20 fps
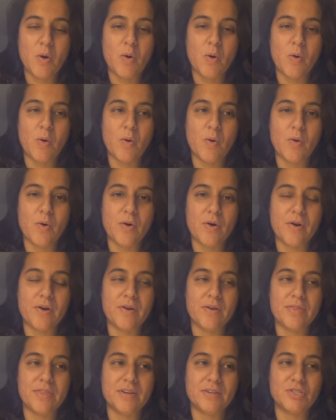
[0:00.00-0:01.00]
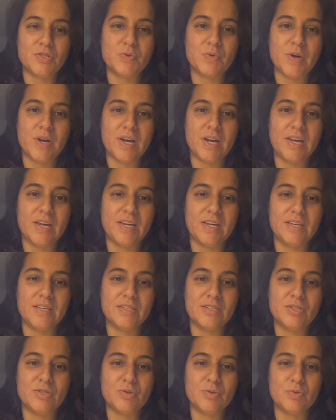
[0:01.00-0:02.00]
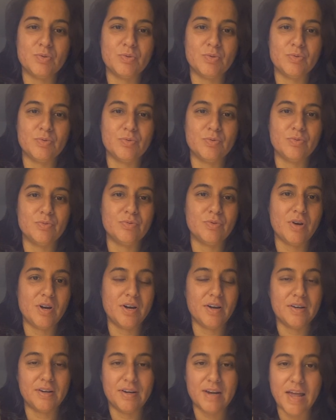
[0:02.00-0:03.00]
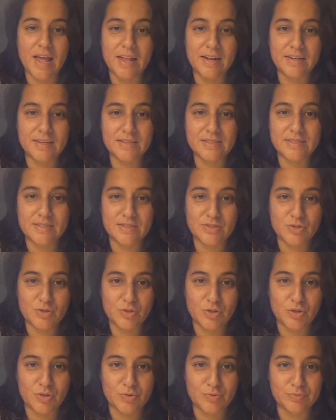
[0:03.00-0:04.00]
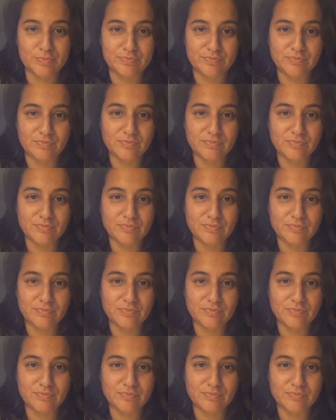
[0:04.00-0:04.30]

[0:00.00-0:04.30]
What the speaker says: or they're trying to not listen to you.